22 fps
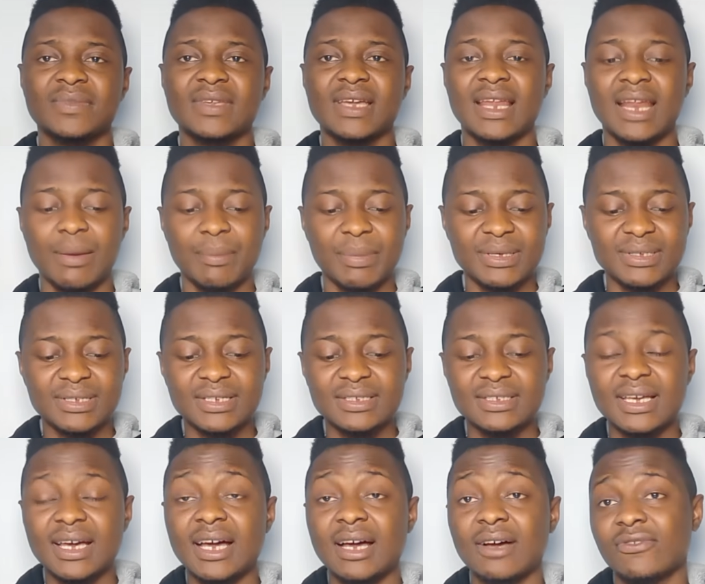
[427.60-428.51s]
And I
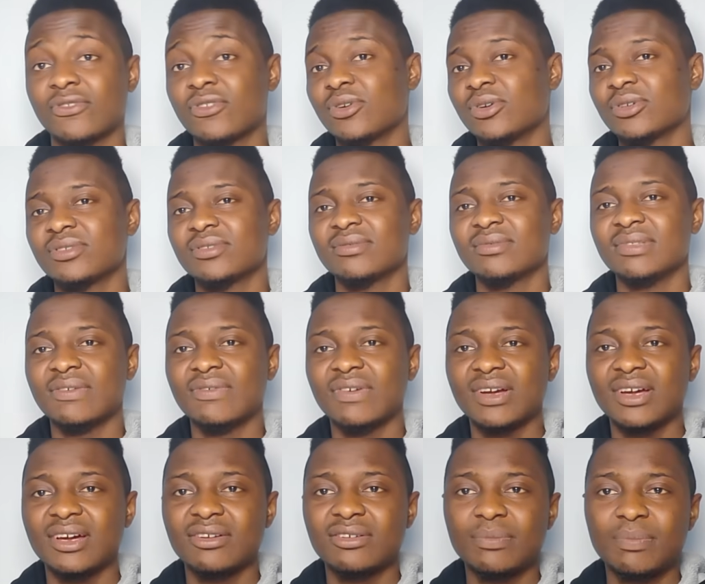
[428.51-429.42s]
messaged her, of course,
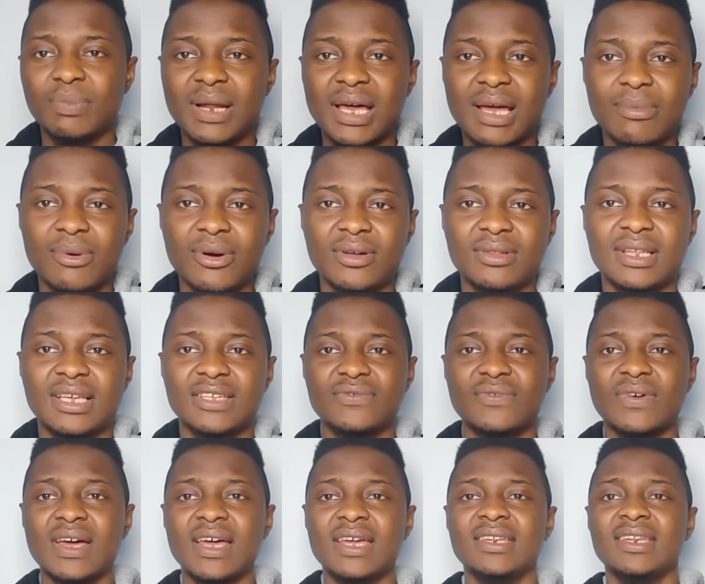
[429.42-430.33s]
never got a reply, but that's
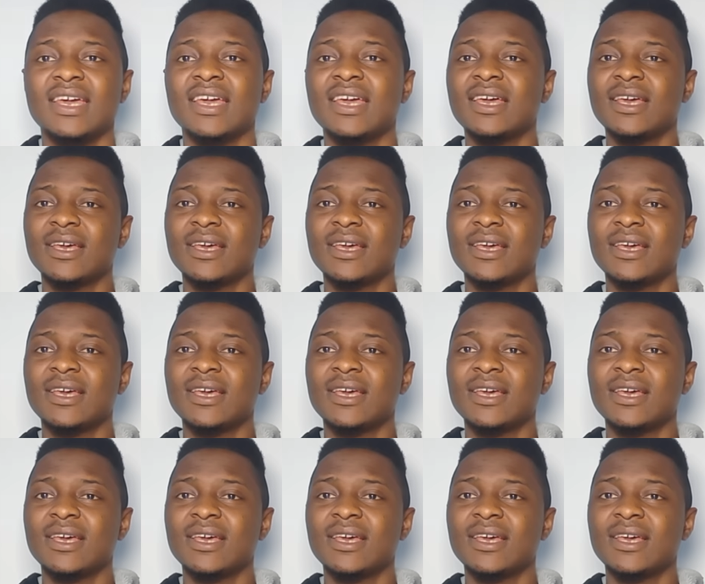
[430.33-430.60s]
fine.